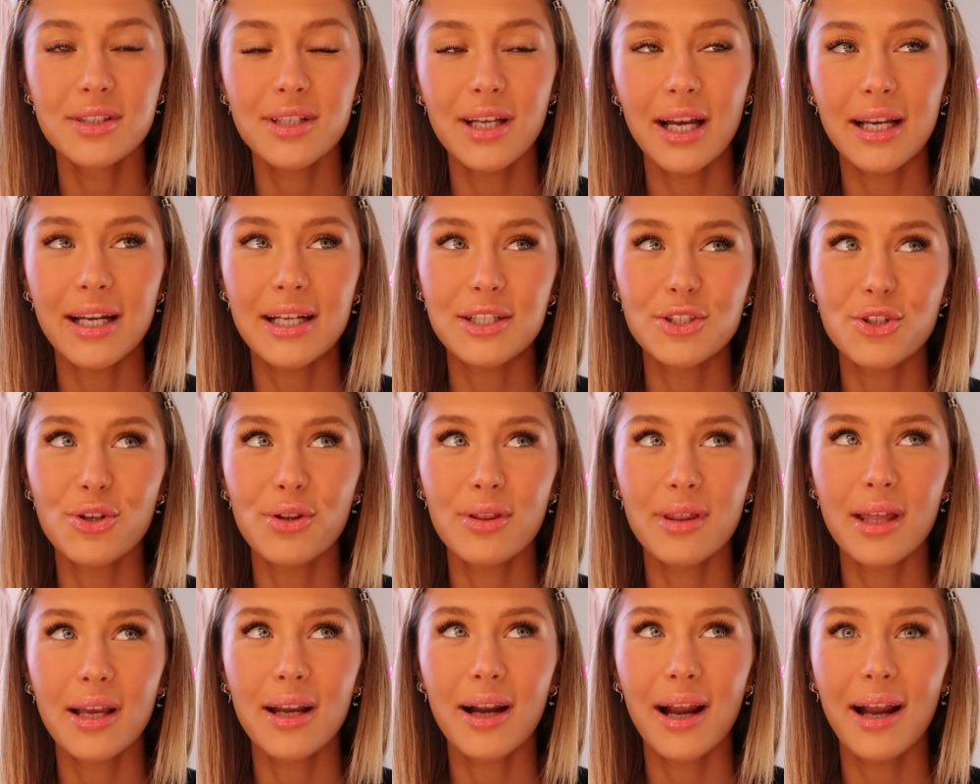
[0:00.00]
And I do
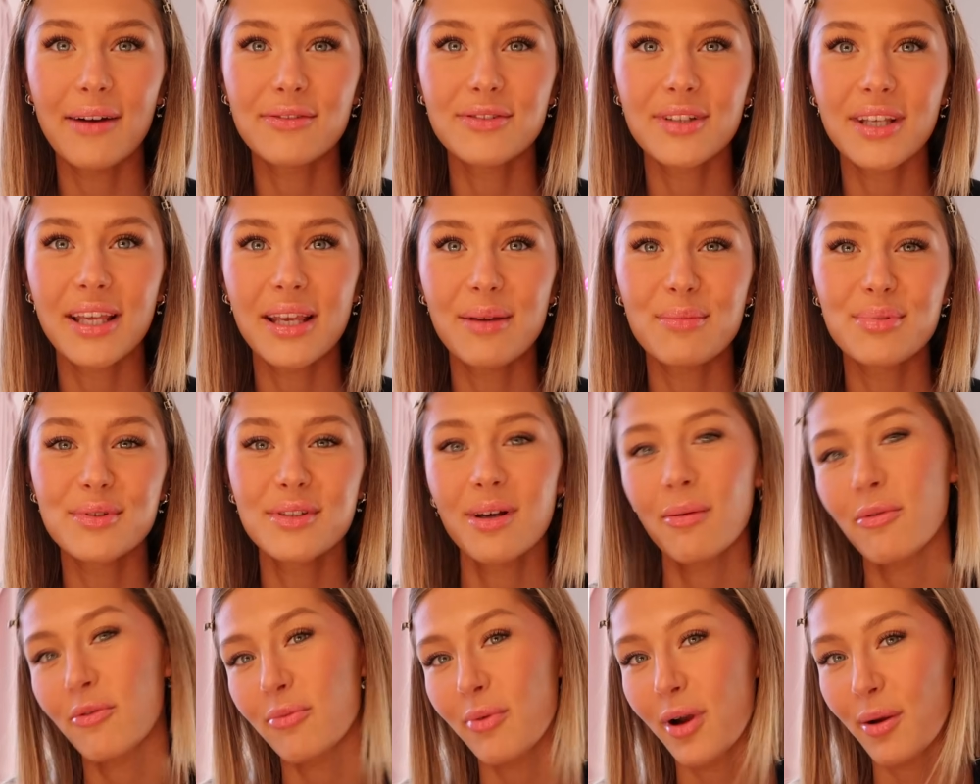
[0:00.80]
think I have to keep
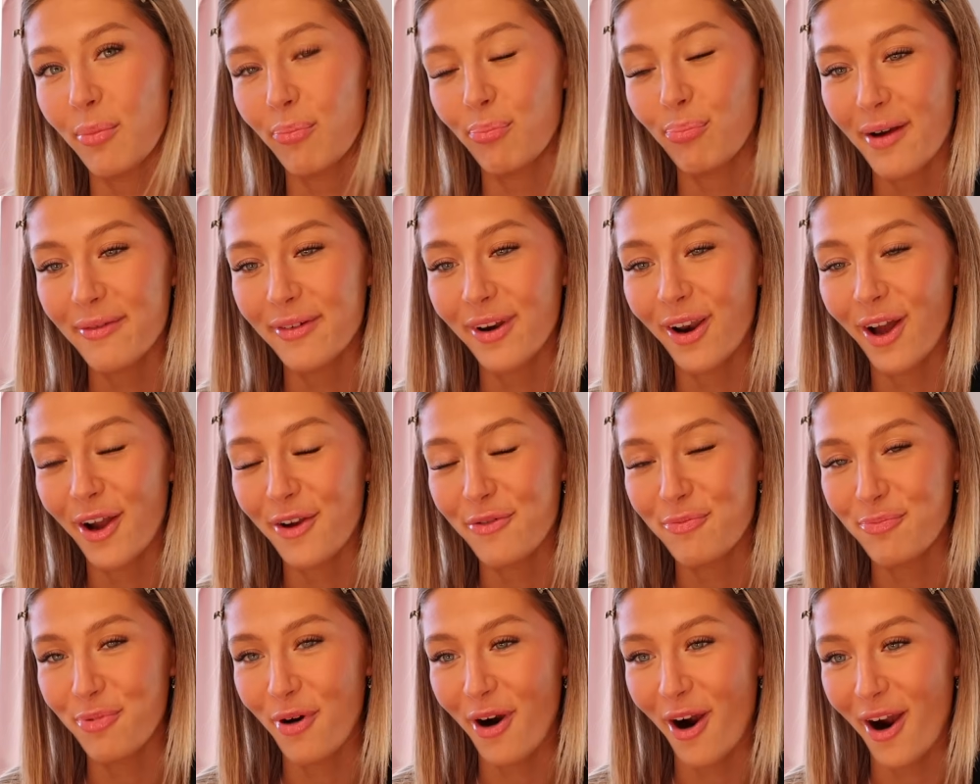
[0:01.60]
some of my private
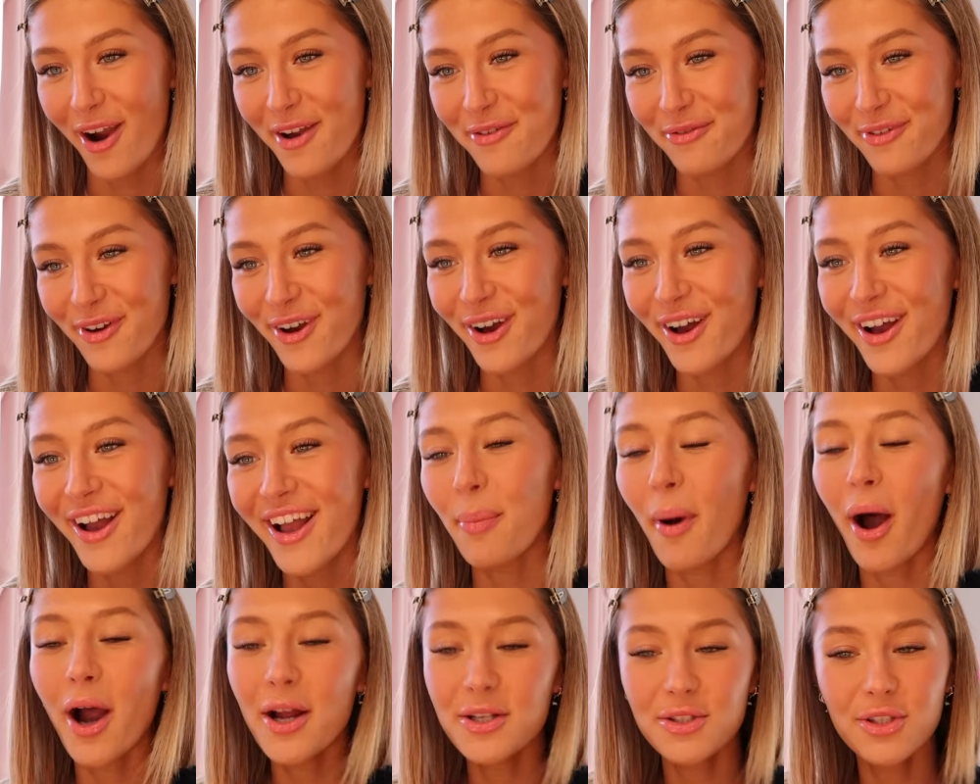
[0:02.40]
life private,
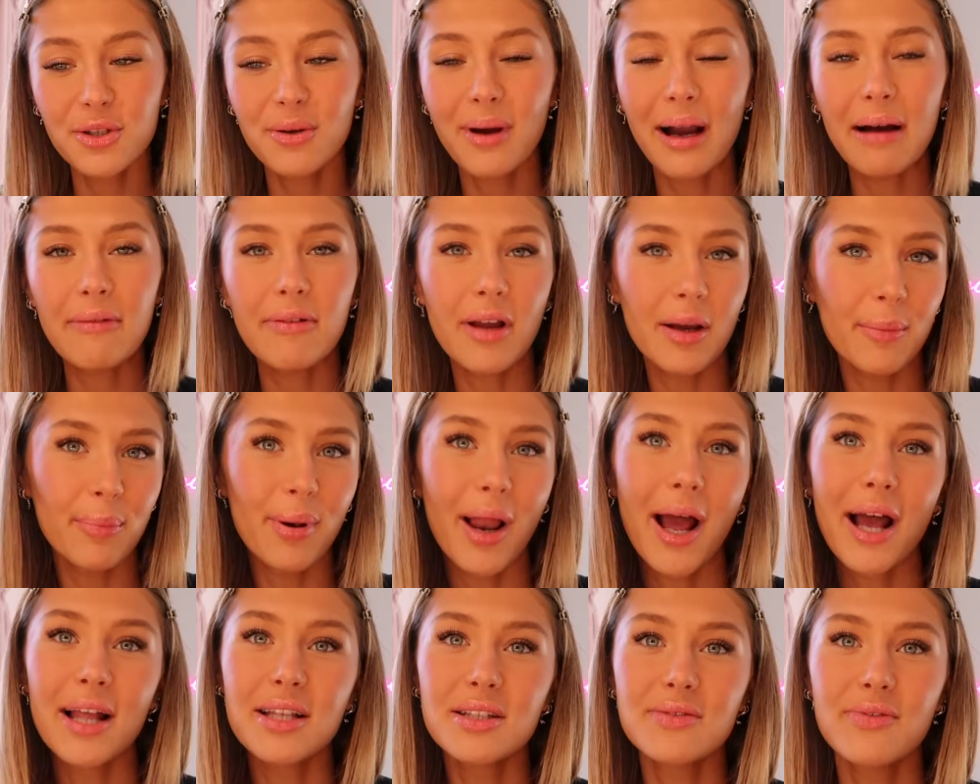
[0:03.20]
but I do have like
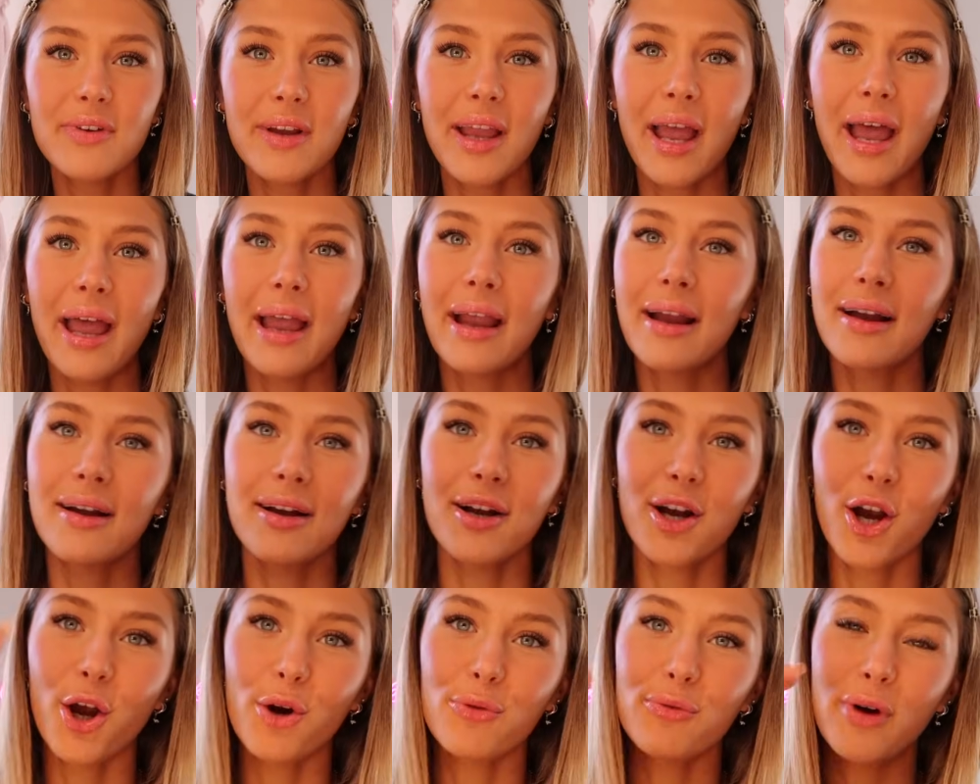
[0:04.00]
plans for getting
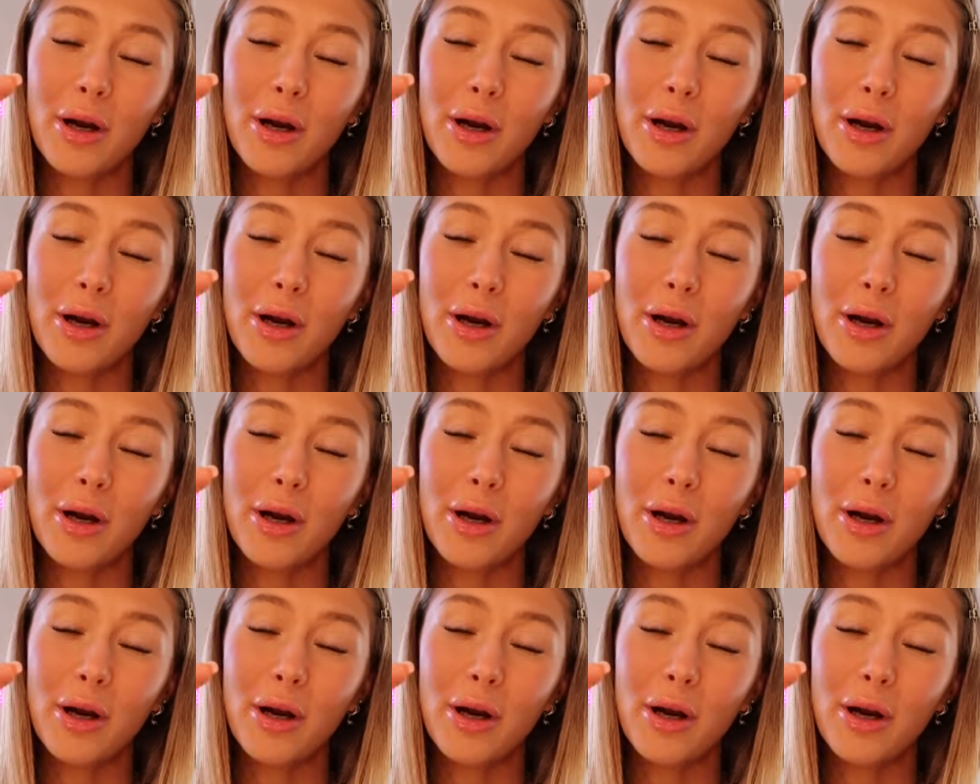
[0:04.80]
a